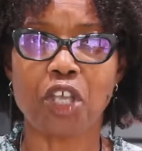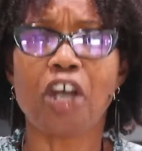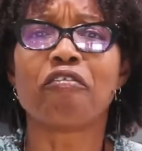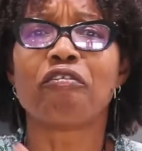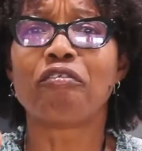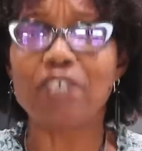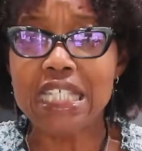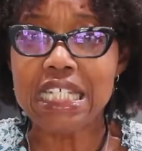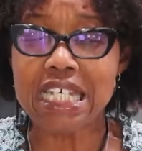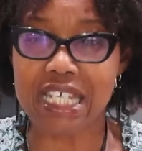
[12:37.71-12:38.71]

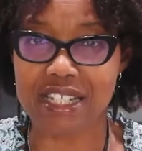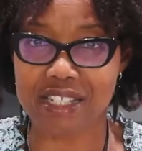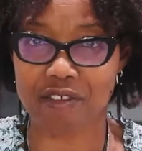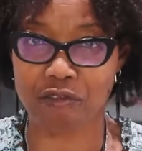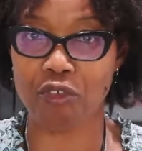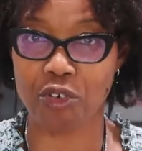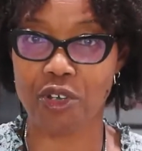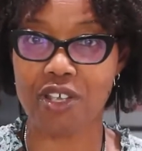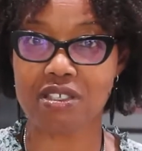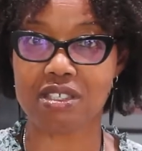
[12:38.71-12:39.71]
convenient for
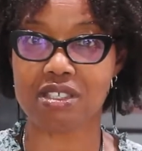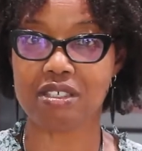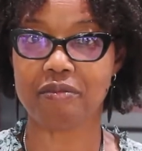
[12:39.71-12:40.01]
us,